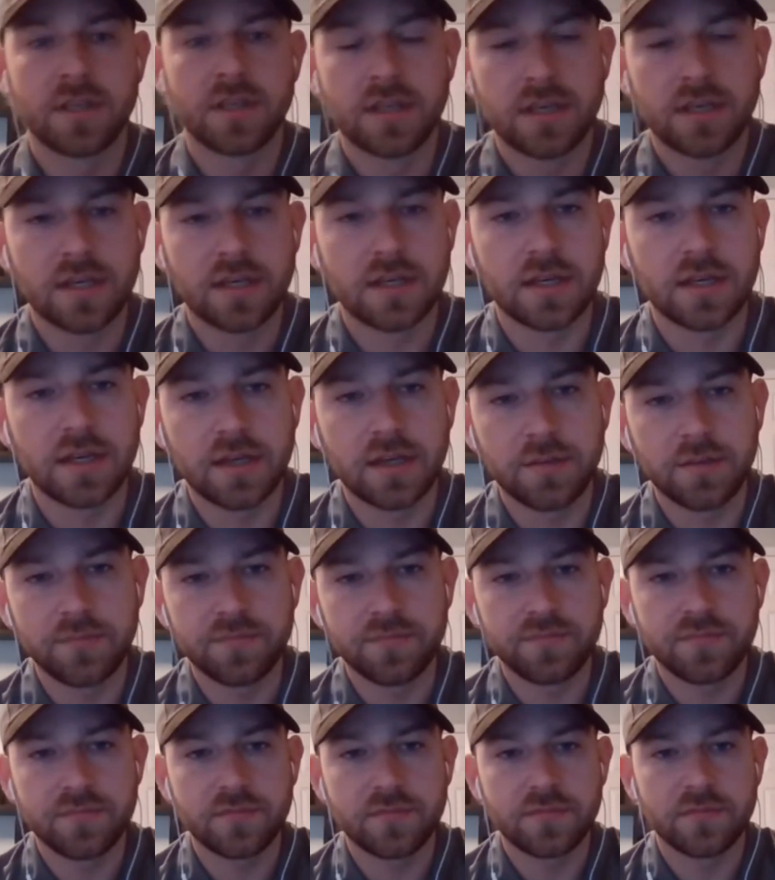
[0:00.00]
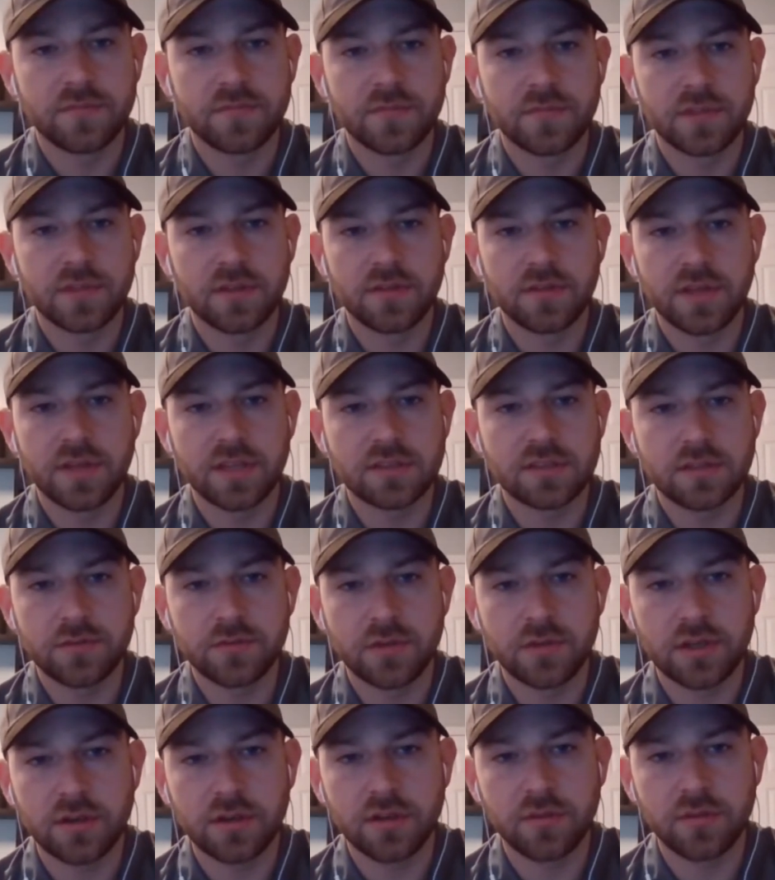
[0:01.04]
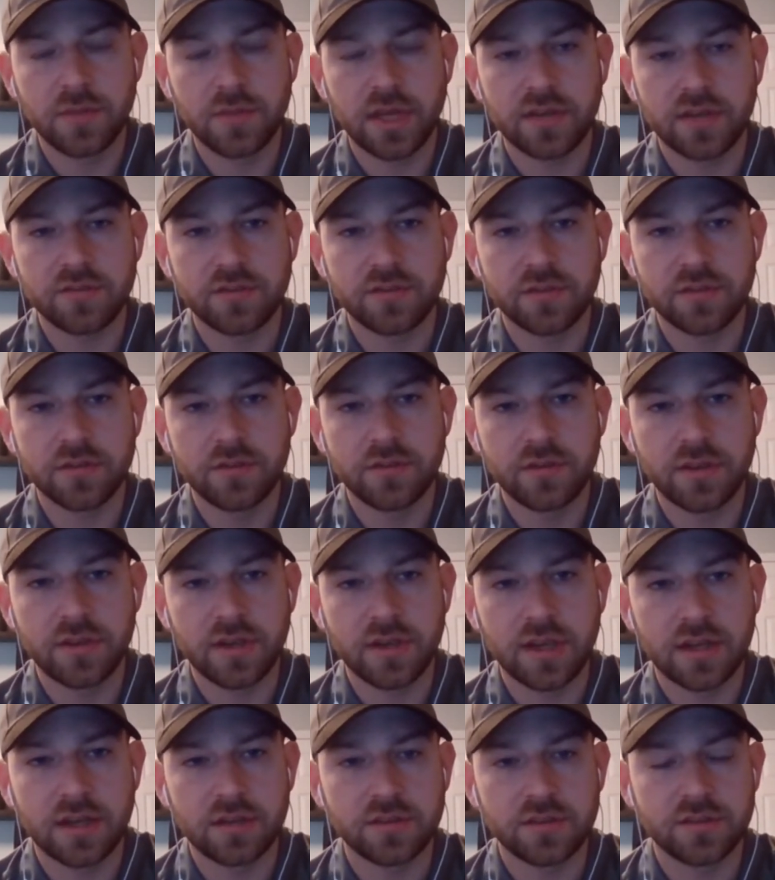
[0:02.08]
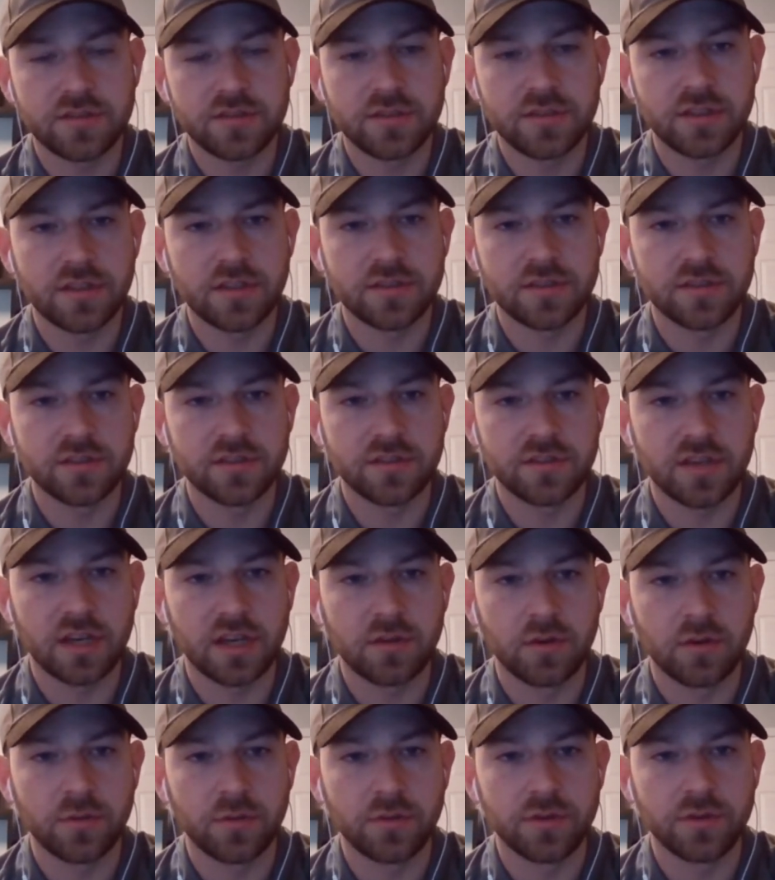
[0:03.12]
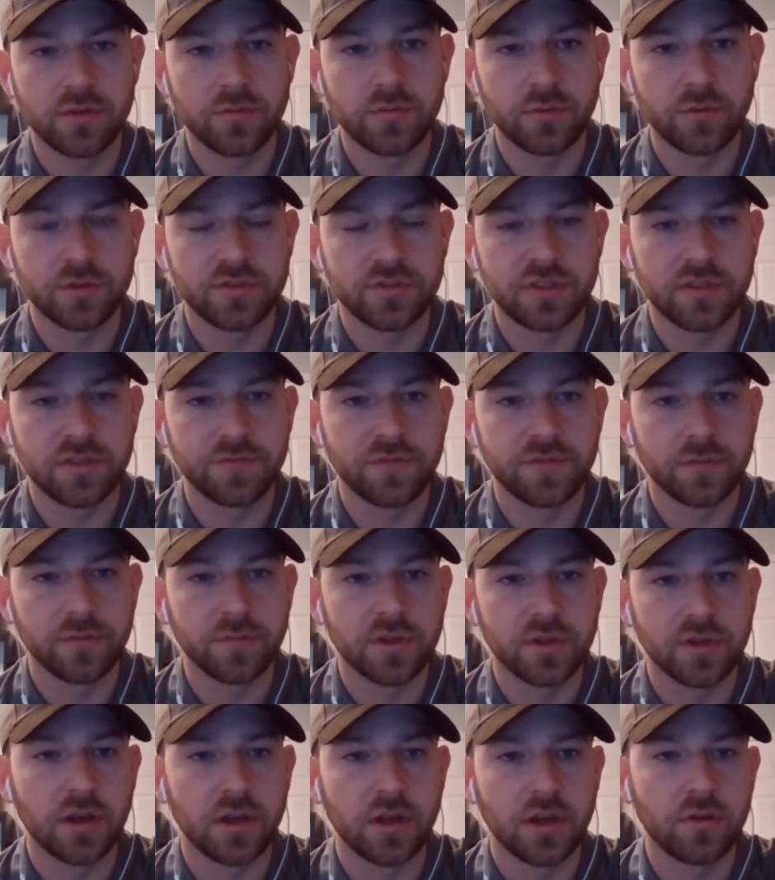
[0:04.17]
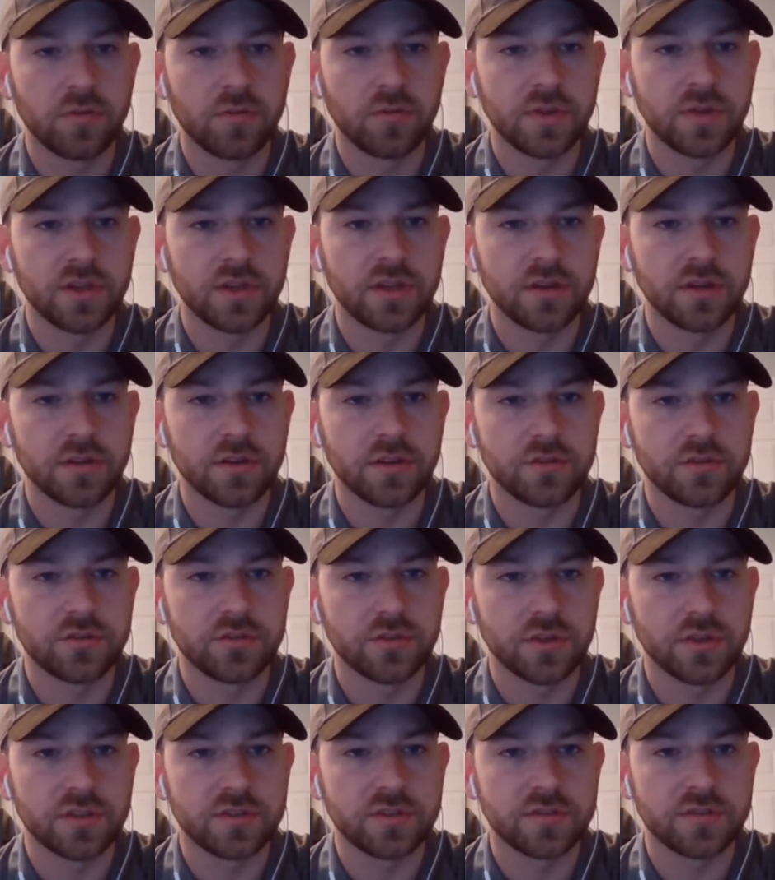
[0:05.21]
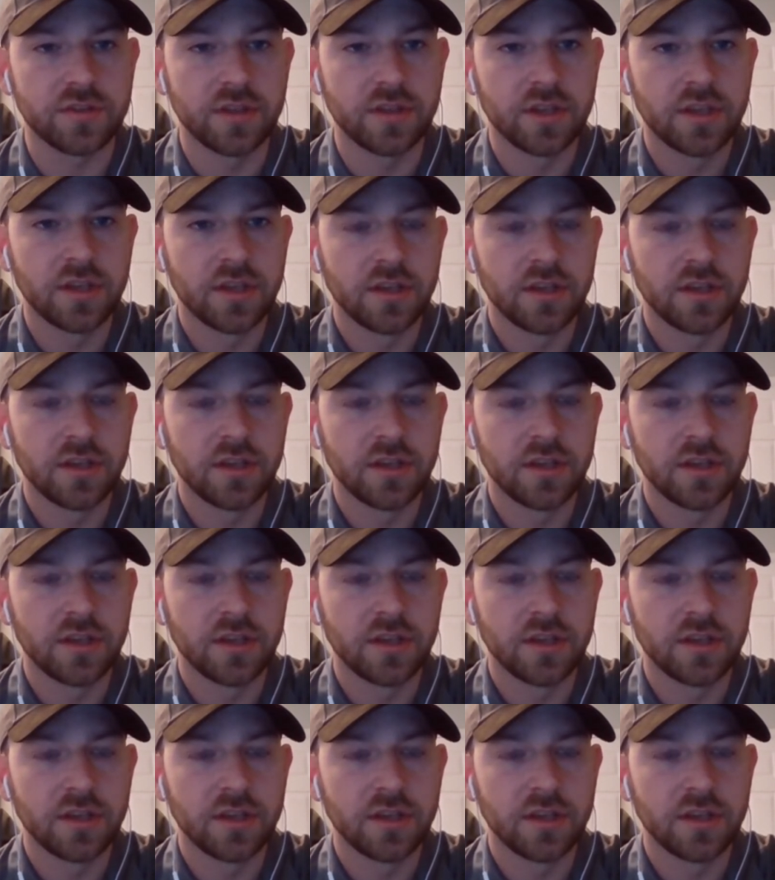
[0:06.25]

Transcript: And then lastly, if you want to go to the master, you can kind of just see this is kind of what we were seeing from below, but here are the joists.